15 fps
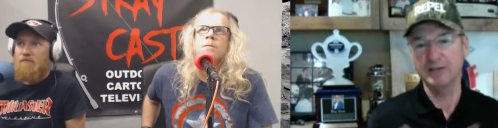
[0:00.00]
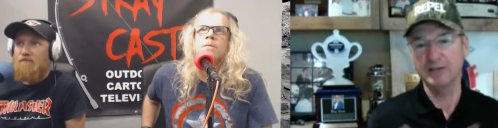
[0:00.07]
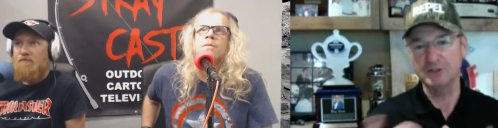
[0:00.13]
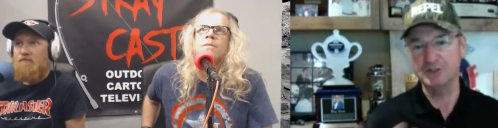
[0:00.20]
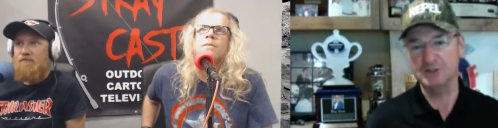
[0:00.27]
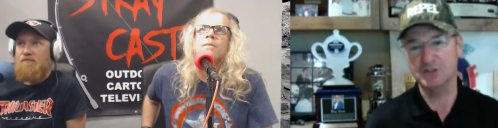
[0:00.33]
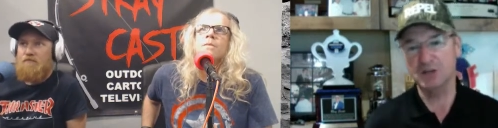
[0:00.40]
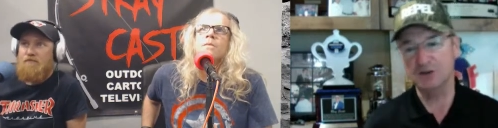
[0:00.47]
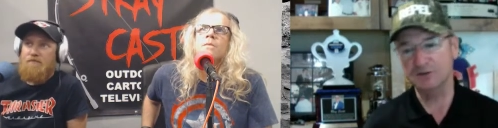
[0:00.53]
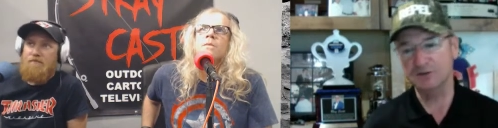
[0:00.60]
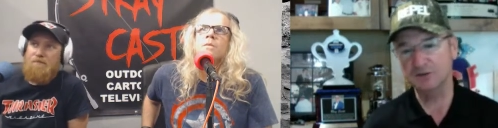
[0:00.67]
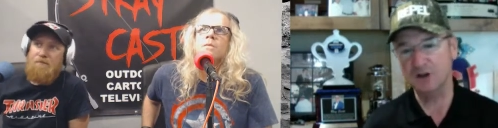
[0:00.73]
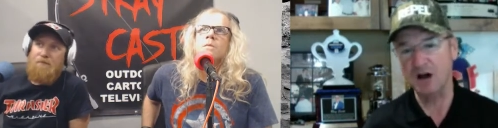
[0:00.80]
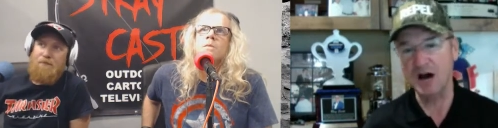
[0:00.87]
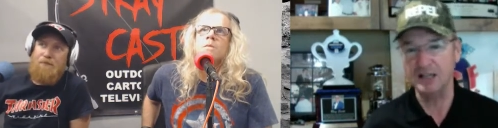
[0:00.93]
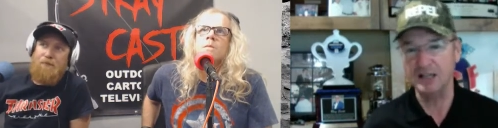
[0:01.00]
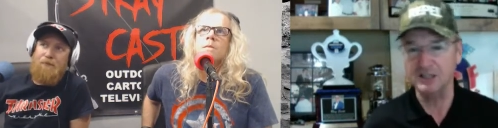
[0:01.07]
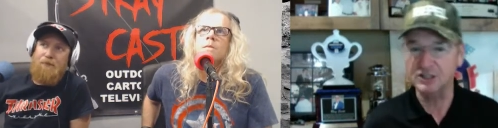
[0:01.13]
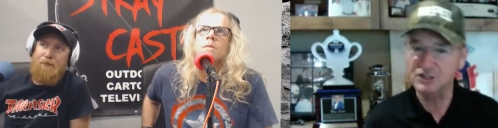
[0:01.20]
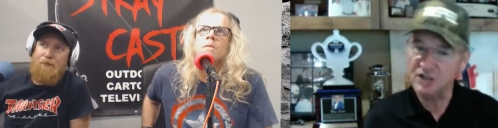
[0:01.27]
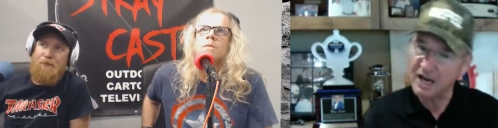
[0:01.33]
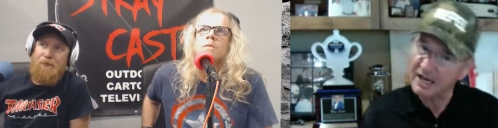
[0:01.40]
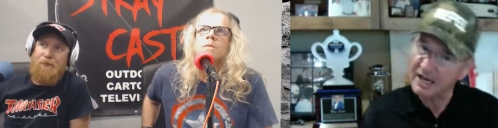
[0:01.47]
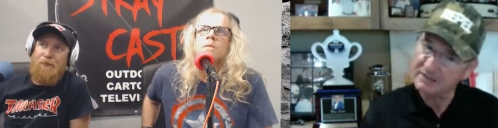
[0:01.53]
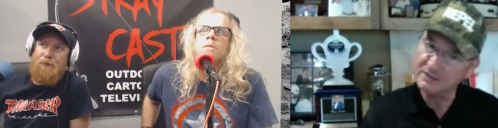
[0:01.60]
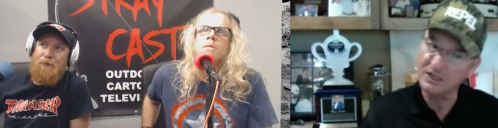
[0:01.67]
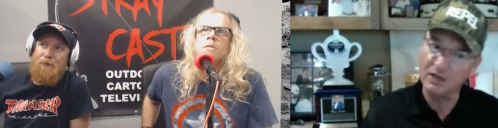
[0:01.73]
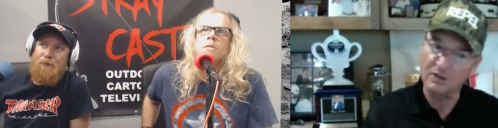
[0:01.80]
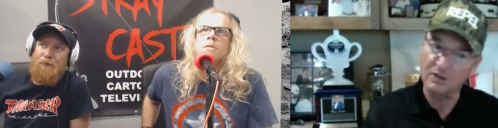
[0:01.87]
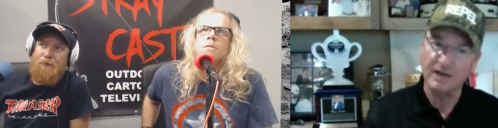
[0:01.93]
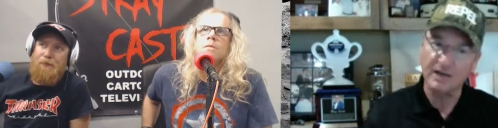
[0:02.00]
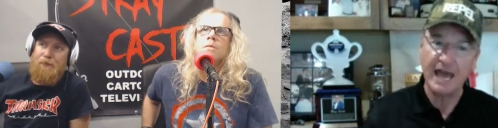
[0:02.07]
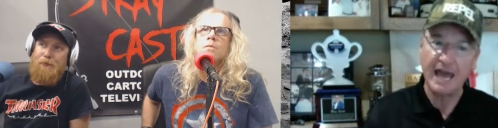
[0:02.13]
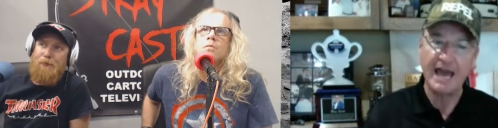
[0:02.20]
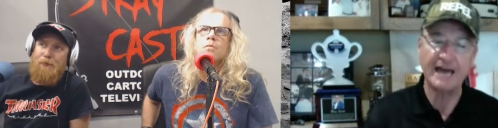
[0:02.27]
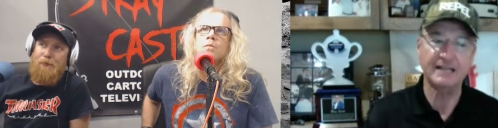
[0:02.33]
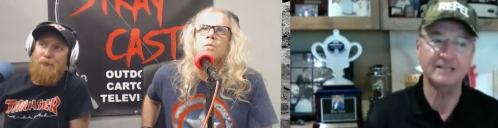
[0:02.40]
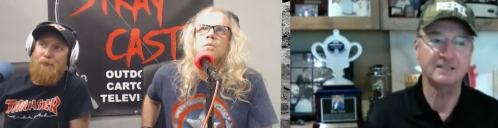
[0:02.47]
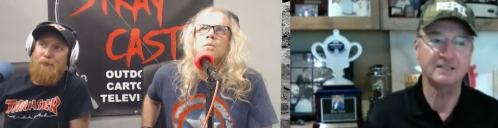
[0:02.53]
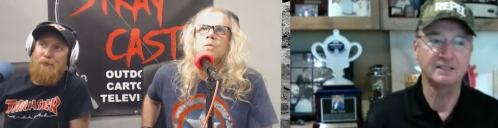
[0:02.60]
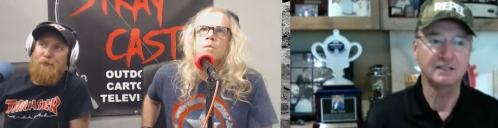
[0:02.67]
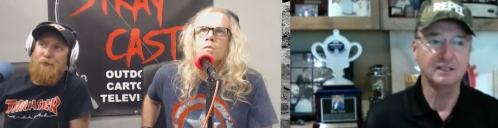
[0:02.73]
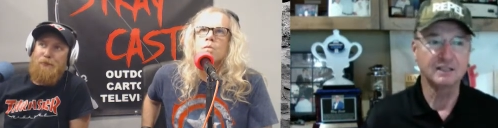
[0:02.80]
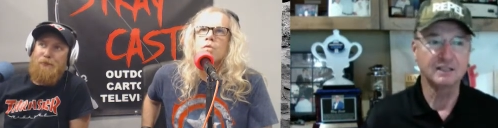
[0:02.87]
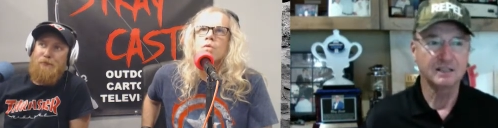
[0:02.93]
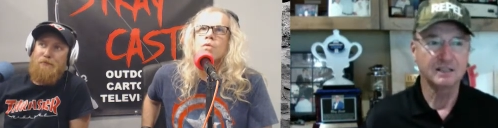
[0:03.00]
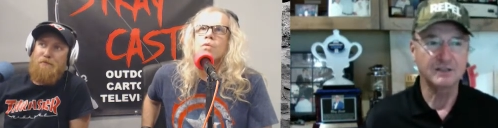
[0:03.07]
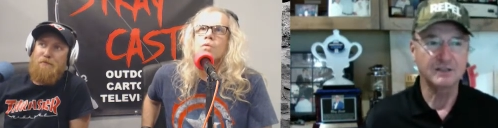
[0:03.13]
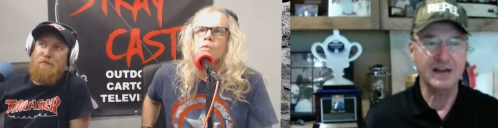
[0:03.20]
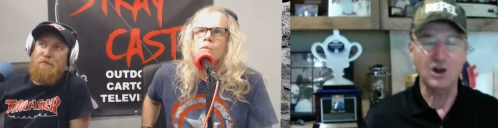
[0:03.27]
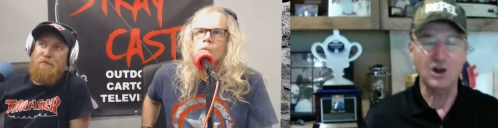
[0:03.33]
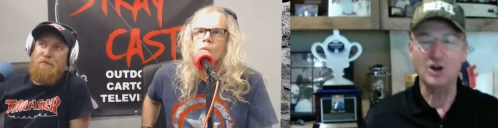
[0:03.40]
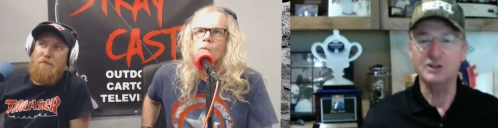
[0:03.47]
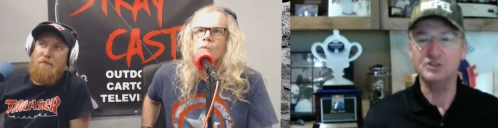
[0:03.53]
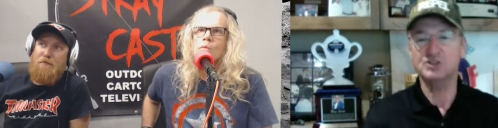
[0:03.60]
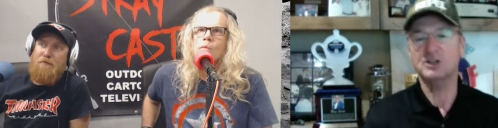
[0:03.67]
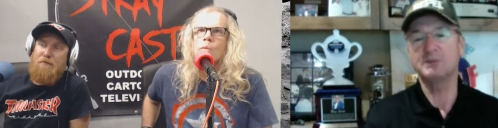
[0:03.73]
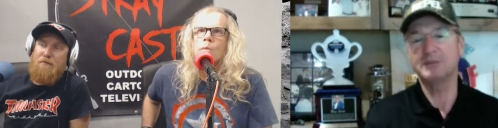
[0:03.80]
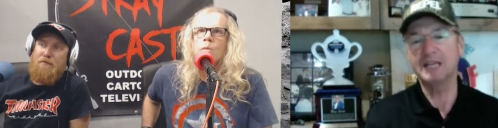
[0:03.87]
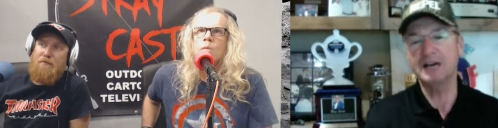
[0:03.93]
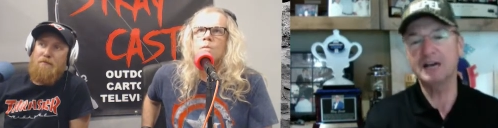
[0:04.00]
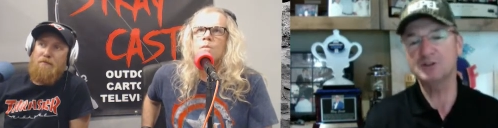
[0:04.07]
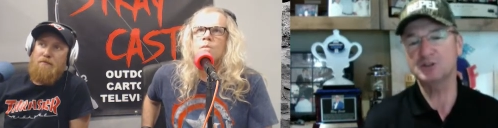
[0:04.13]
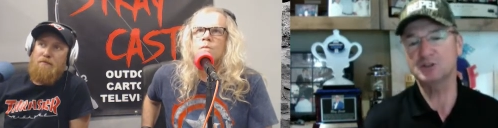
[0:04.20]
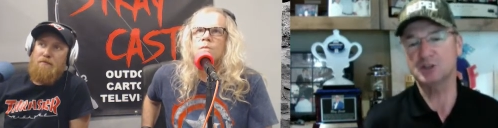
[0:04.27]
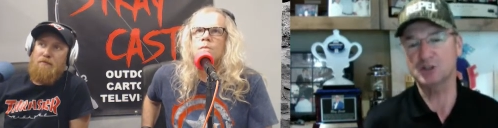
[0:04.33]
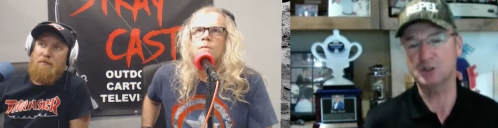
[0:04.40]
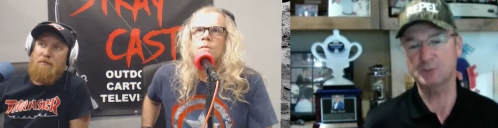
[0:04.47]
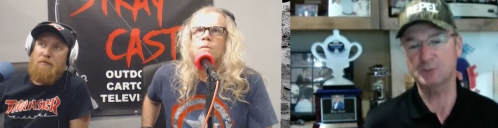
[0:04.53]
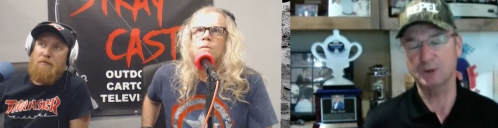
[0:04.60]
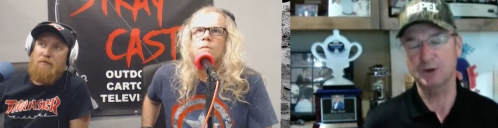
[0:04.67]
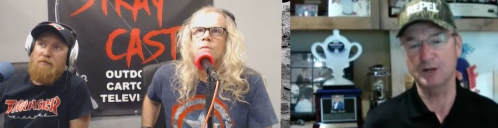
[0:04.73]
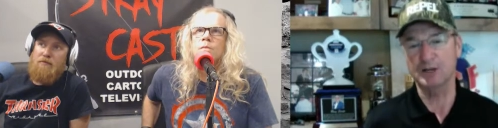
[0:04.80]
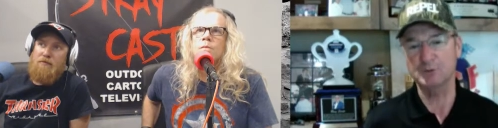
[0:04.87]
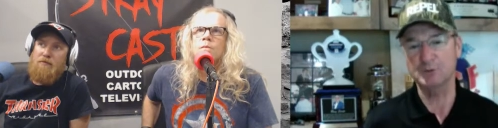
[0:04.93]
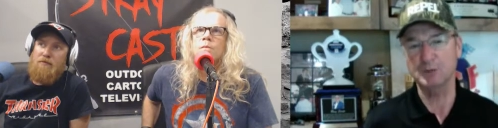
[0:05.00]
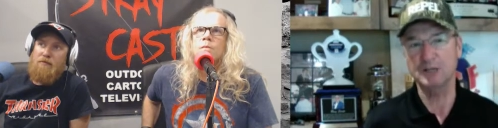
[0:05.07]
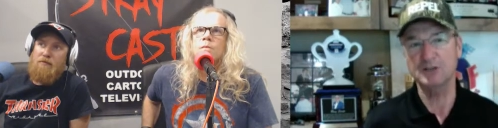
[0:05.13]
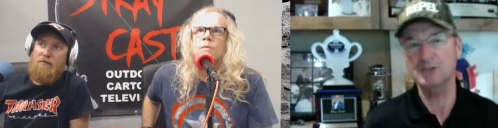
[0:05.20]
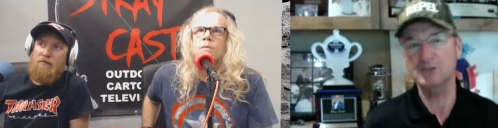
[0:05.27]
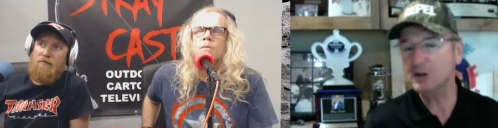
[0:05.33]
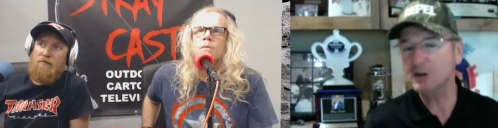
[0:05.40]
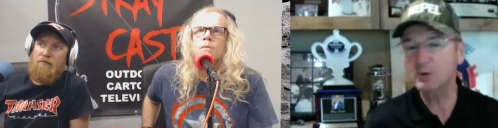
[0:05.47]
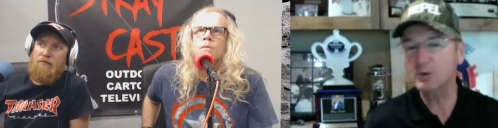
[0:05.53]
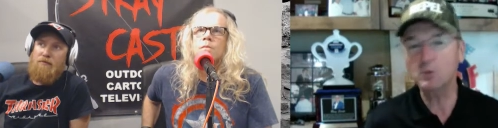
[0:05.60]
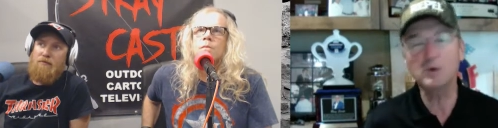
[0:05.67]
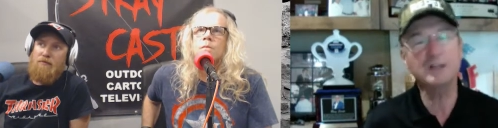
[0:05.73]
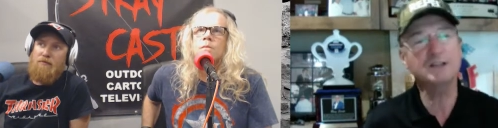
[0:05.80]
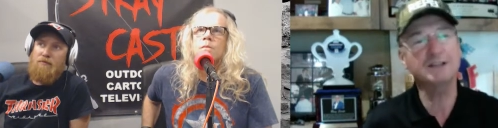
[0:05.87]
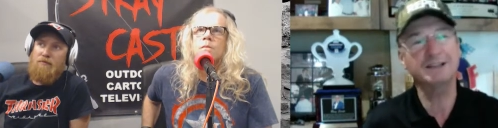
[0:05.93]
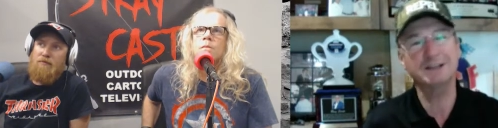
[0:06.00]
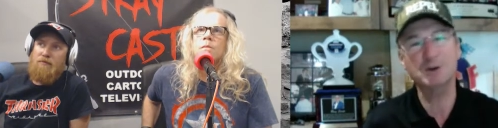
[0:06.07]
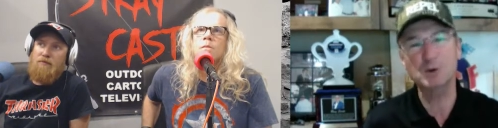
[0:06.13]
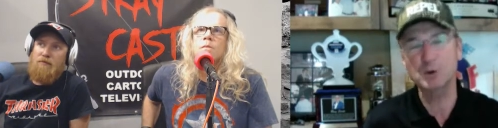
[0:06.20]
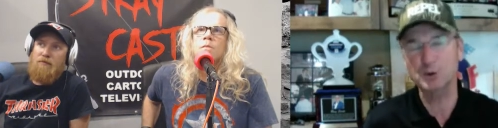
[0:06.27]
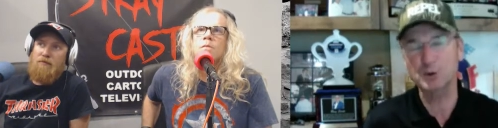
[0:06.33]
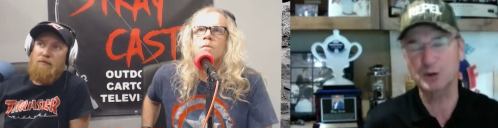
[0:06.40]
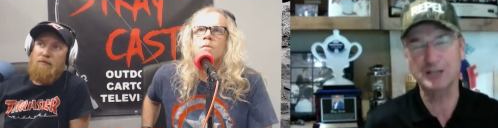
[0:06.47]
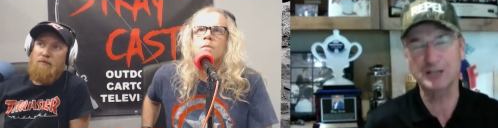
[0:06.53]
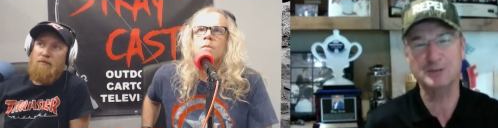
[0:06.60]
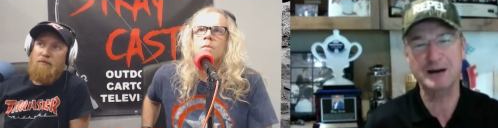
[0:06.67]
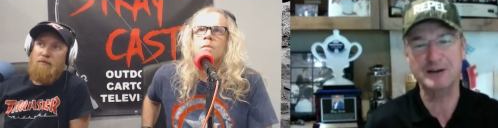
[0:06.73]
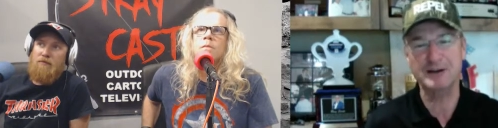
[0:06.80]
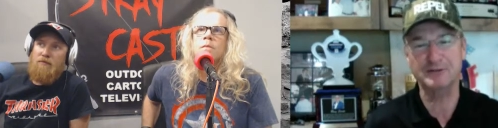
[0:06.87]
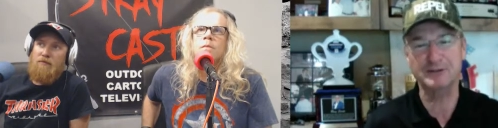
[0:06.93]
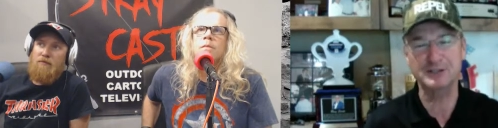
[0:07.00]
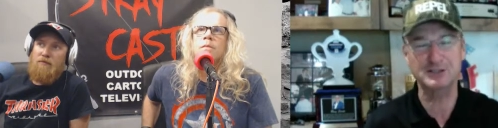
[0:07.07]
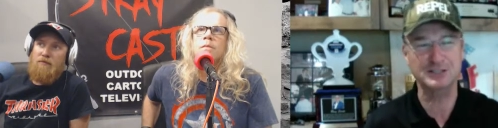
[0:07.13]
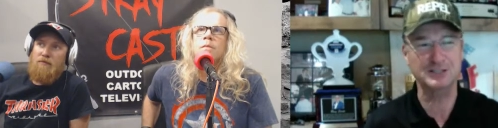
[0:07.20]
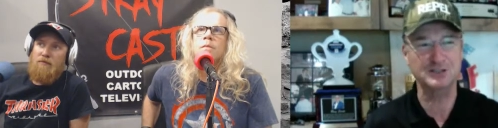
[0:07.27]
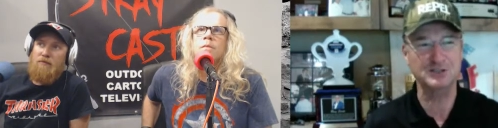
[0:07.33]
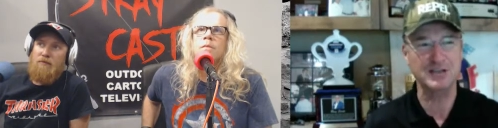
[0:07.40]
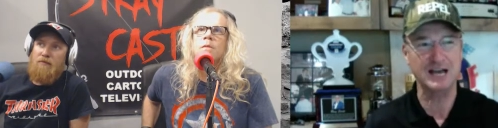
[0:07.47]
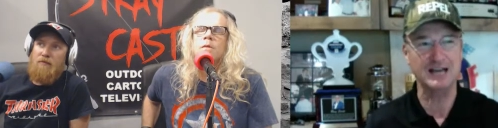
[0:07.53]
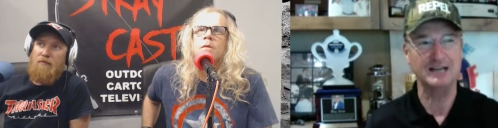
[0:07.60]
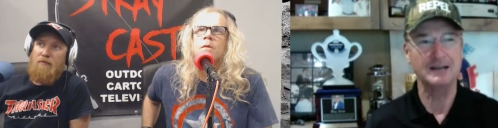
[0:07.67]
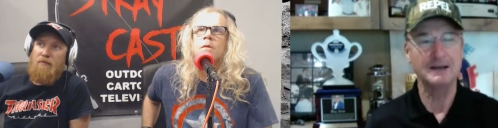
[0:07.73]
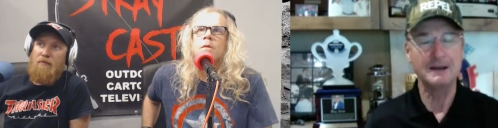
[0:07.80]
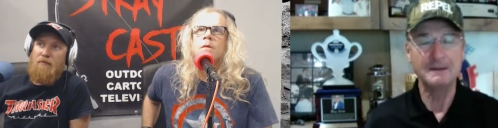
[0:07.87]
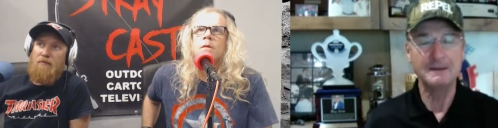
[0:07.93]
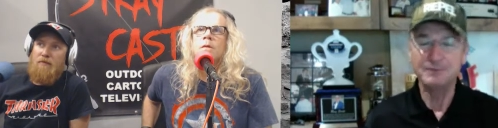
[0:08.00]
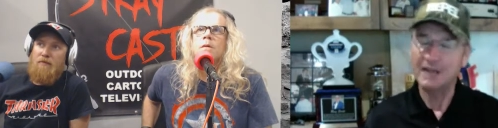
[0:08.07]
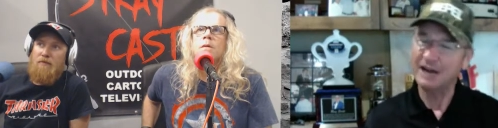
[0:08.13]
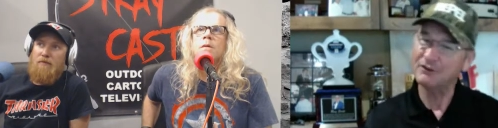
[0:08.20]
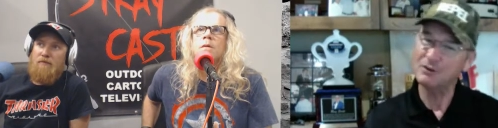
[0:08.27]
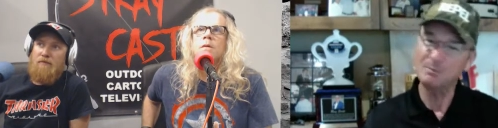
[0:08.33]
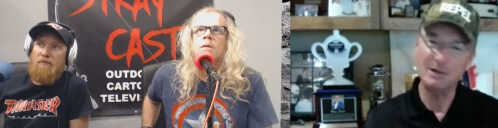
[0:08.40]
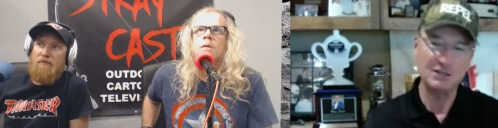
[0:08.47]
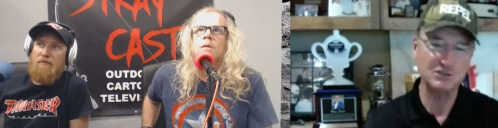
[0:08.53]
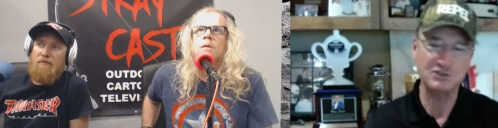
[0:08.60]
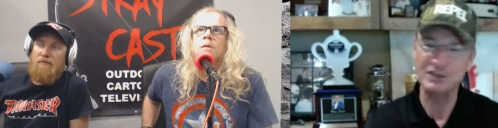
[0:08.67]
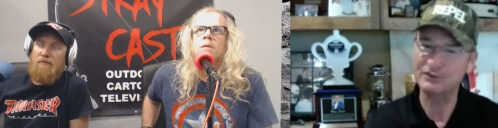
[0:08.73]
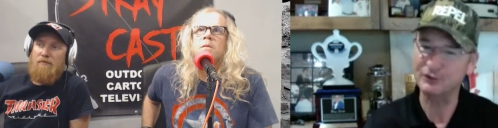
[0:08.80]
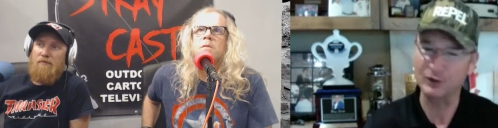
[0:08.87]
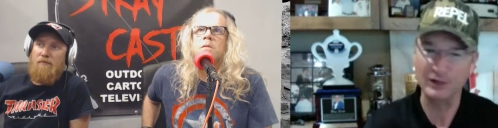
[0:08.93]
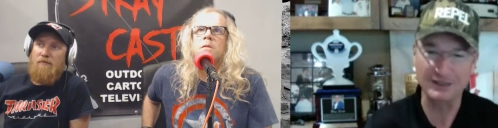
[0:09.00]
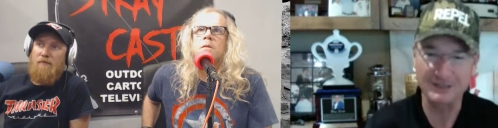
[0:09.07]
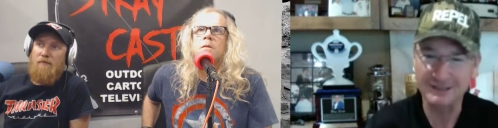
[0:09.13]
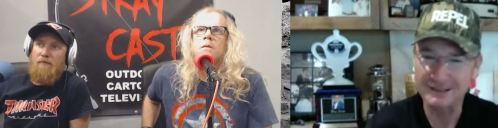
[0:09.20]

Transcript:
Speaker 1: if it's self taught, you try to, you know, add that onto somebody else's experience. Because, you know, one of the cool things about fishing is that everybody's different.